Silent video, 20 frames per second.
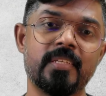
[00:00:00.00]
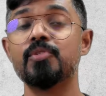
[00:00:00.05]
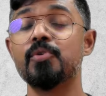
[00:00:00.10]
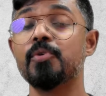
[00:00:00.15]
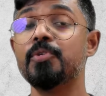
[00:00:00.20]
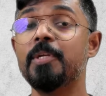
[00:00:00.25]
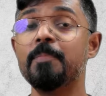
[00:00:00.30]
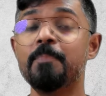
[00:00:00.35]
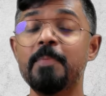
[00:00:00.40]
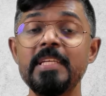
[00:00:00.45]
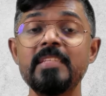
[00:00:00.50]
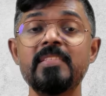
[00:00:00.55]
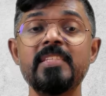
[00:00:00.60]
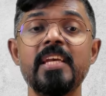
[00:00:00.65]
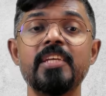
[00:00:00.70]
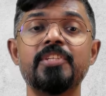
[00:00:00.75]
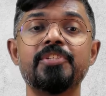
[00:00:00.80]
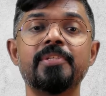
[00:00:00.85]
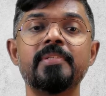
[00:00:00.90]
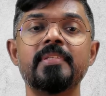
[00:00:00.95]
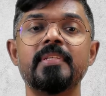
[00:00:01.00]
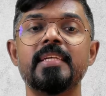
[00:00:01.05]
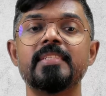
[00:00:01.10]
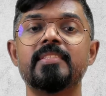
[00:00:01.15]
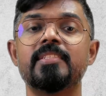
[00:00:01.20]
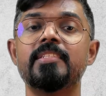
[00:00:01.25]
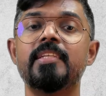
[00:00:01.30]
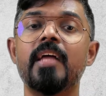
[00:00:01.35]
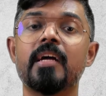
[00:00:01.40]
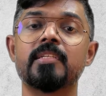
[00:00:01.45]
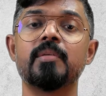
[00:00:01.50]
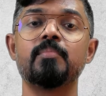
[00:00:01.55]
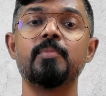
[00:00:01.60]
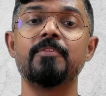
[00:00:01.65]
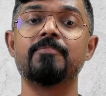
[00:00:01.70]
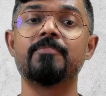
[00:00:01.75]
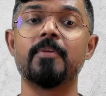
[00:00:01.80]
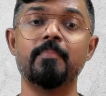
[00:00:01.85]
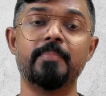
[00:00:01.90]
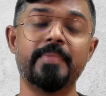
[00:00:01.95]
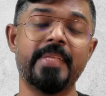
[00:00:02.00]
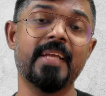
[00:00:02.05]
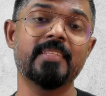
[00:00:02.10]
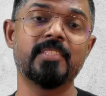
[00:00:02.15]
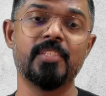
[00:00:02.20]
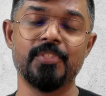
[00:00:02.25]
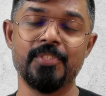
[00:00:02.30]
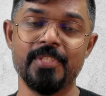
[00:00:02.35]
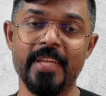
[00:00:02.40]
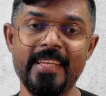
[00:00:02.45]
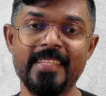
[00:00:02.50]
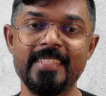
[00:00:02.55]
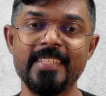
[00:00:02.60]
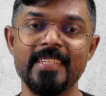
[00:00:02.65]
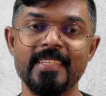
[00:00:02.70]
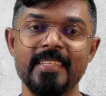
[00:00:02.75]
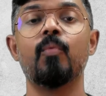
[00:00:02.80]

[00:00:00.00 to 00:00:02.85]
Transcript: So depreciation is deductible from taxes, right?